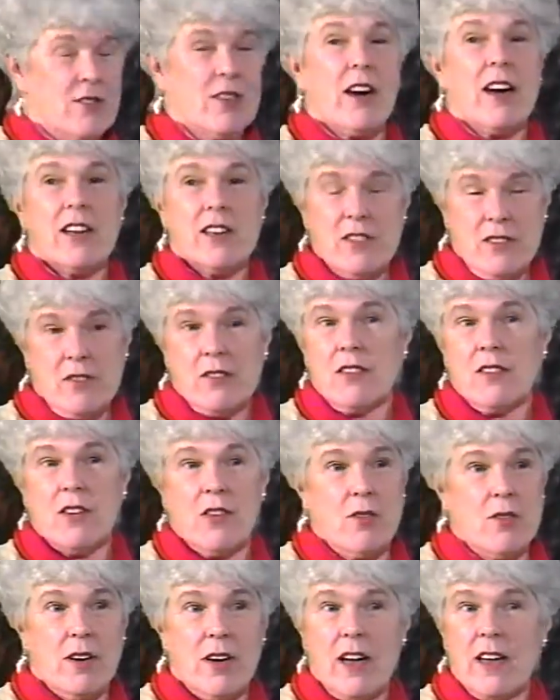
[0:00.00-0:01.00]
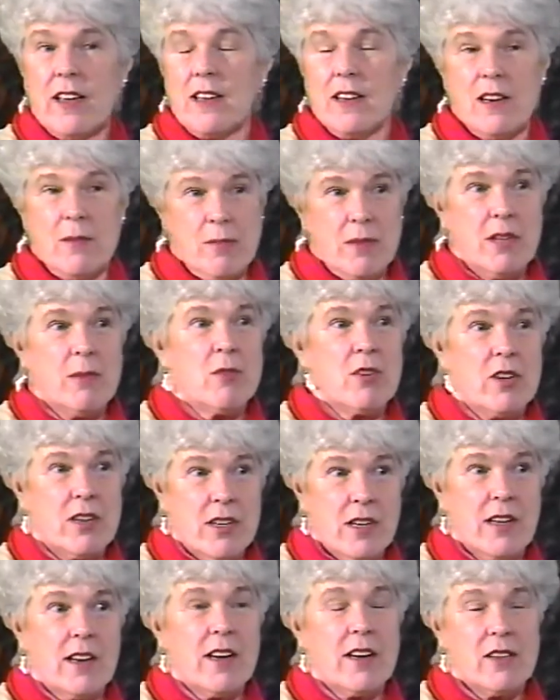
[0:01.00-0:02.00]
teacher have to practice? I get up in the
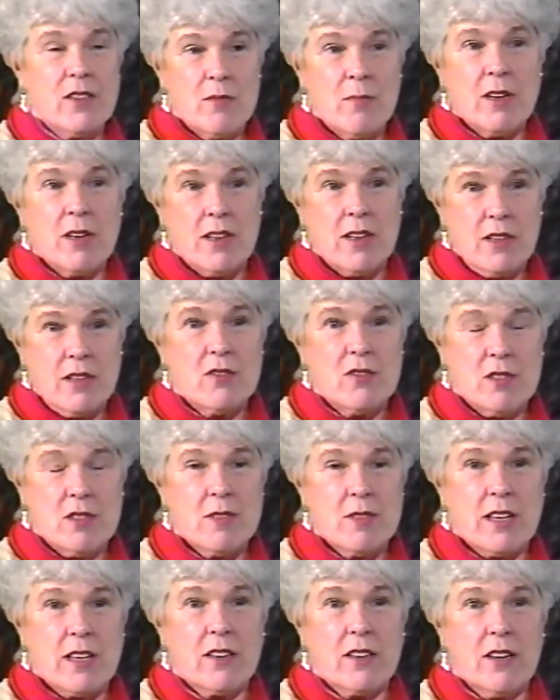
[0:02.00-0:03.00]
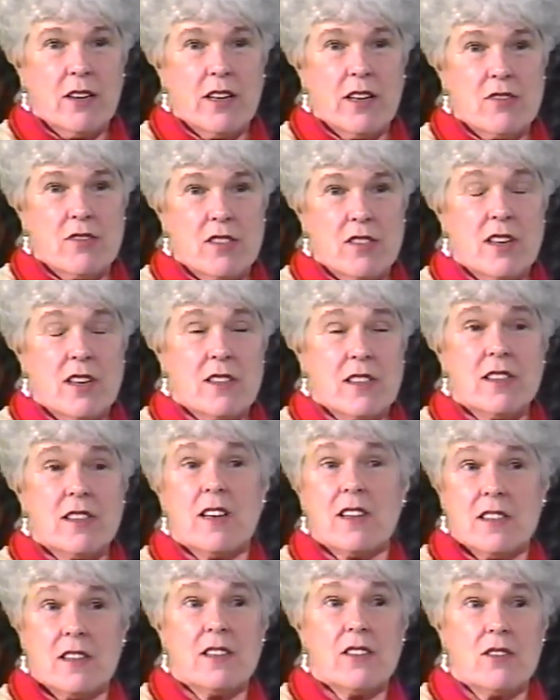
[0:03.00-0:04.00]
morning and I do some technical exercises.
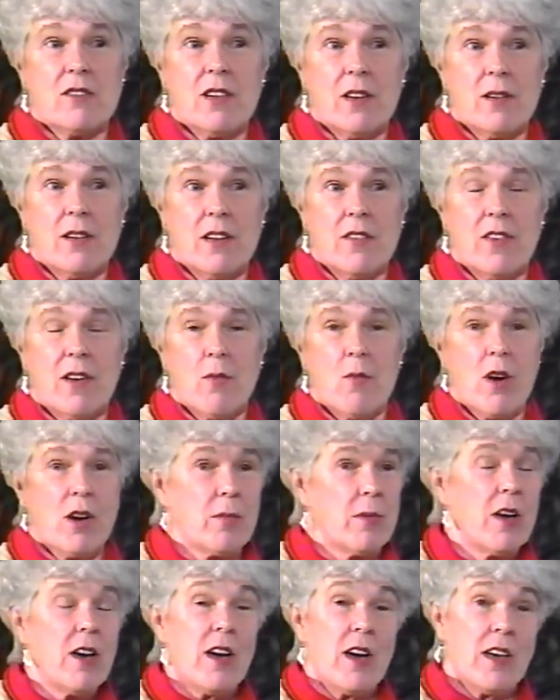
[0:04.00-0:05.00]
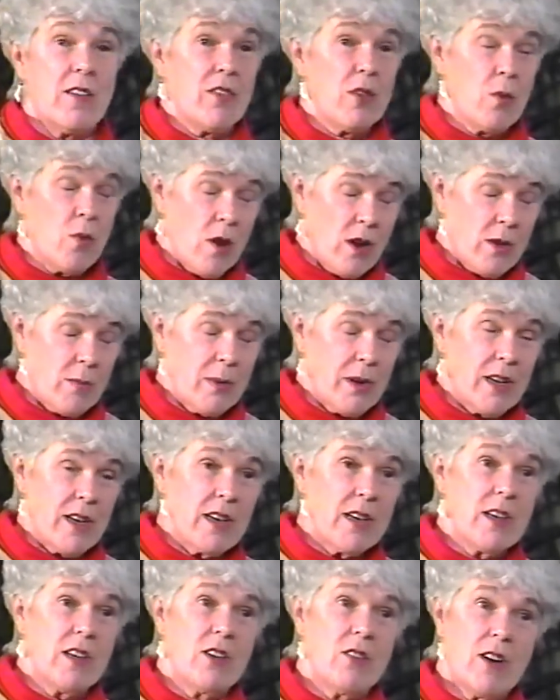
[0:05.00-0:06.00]
Yes, I do. If you want to
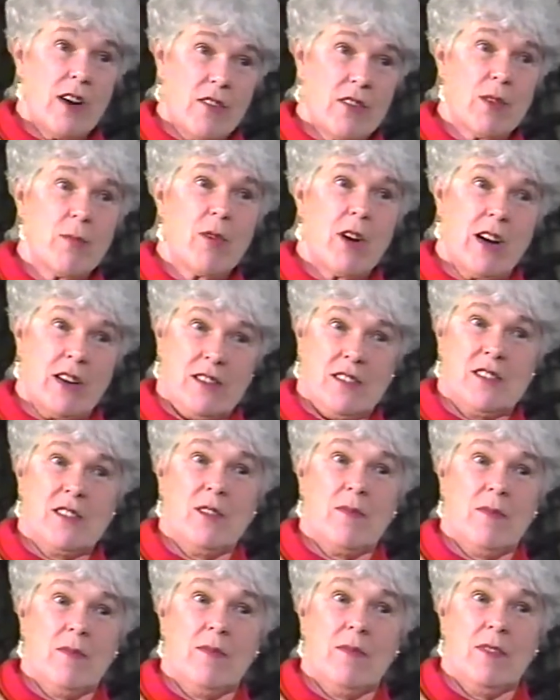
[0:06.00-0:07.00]
play, you have to practice them.